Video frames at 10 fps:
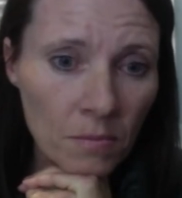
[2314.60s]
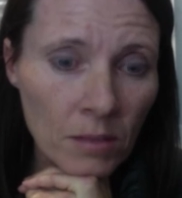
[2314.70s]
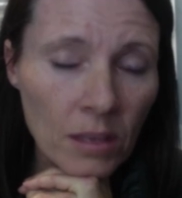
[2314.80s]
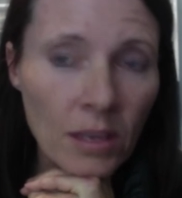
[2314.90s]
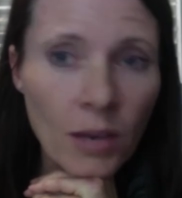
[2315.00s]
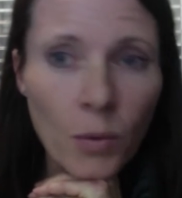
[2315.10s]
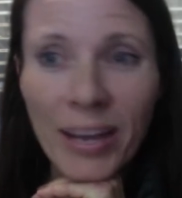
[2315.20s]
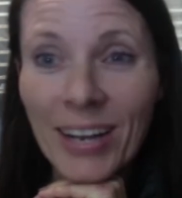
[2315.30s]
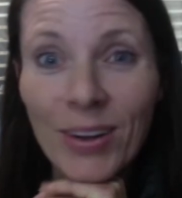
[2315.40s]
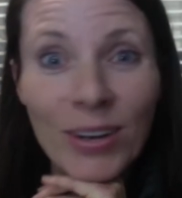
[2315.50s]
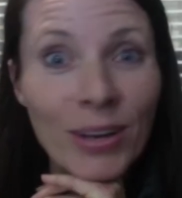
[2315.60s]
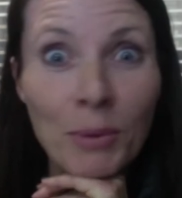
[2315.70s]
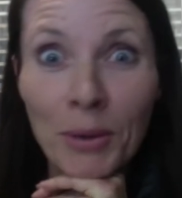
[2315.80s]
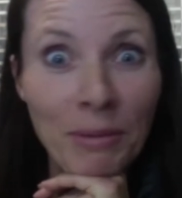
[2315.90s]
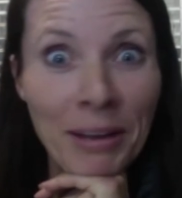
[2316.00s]
Yeah, we ain't got no
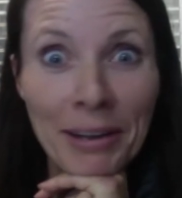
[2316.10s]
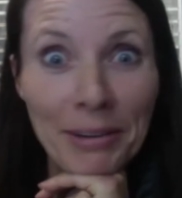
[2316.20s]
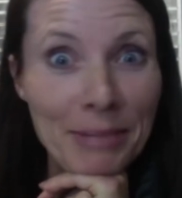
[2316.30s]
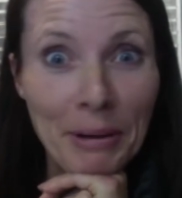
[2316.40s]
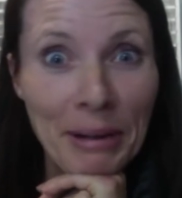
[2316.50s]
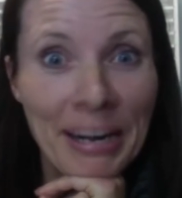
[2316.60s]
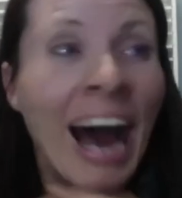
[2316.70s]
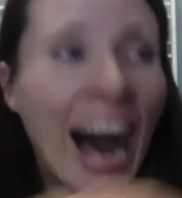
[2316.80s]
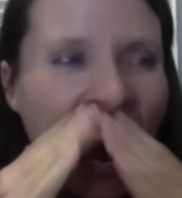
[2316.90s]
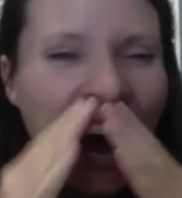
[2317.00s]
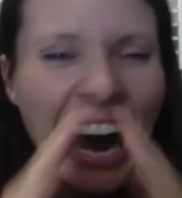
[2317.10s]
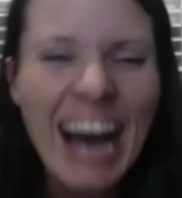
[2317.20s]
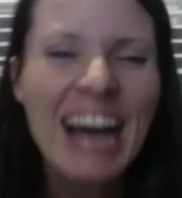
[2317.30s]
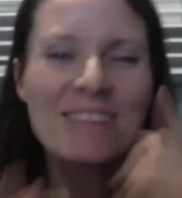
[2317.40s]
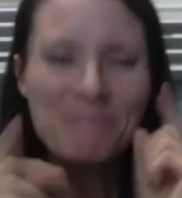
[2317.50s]
moderator in mind.
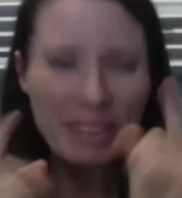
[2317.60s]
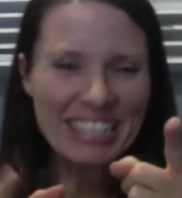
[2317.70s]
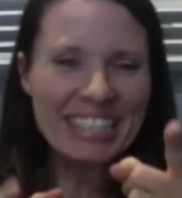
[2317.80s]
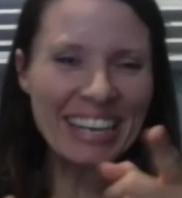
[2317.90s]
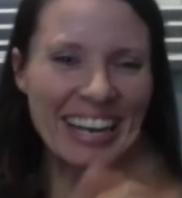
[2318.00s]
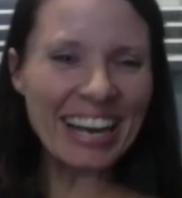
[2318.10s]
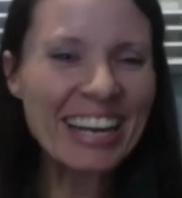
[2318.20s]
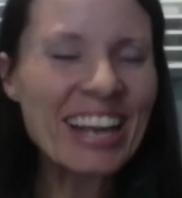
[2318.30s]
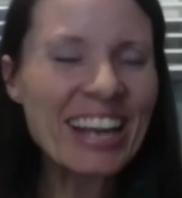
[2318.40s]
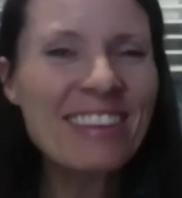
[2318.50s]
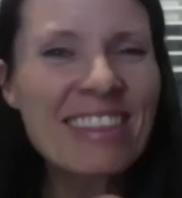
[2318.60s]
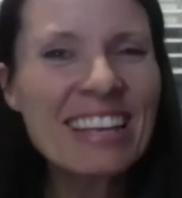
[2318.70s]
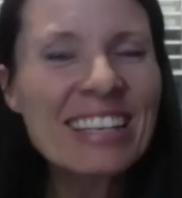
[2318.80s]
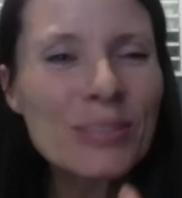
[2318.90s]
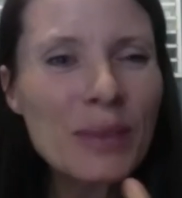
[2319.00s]
But yeah, in the
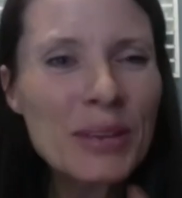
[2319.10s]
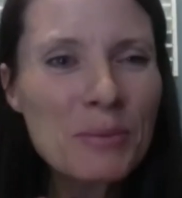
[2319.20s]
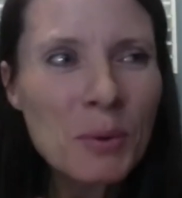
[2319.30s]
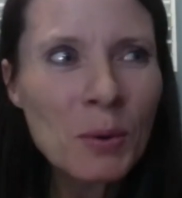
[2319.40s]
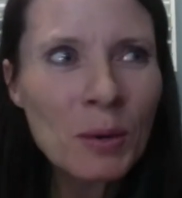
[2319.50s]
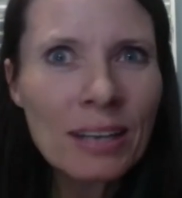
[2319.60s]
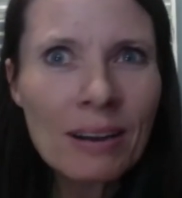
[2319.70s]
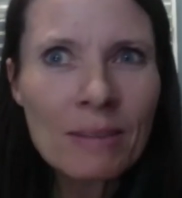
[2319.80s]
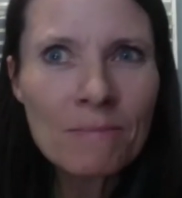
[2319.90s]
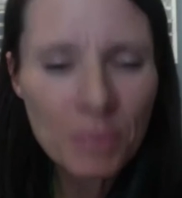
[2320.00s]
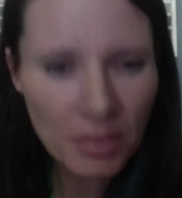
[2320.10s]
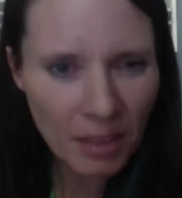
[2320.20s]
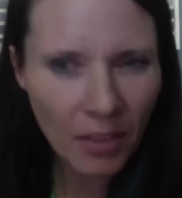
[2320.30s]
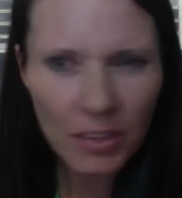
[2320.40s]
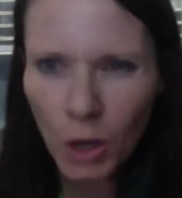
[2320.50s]
things where you're more
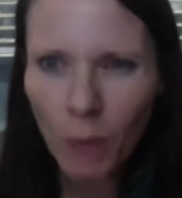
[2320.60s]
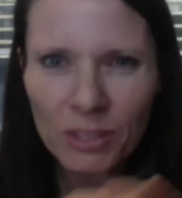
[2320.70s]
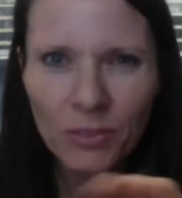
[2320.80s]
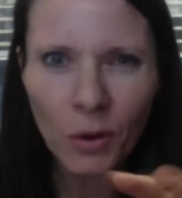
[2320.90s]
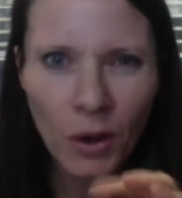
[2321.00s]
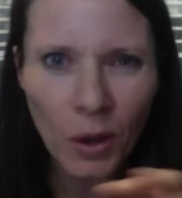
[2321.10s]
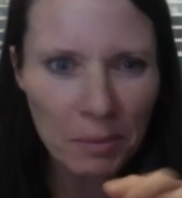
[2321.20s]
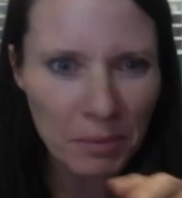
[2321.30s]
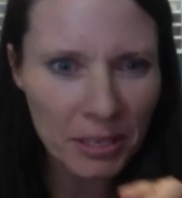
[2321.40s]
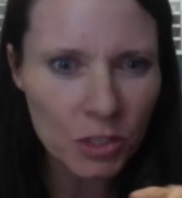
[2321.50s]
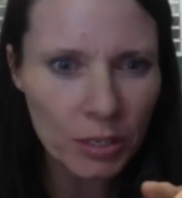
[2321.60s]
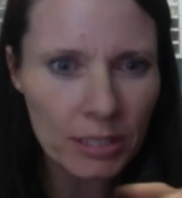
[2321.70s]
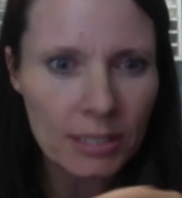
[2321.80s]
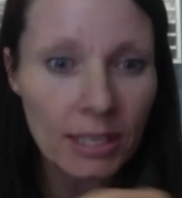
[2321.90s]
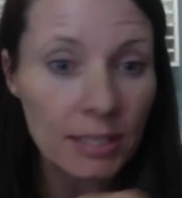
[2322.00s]
the other types of online
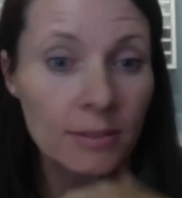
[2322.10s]
ministries, that's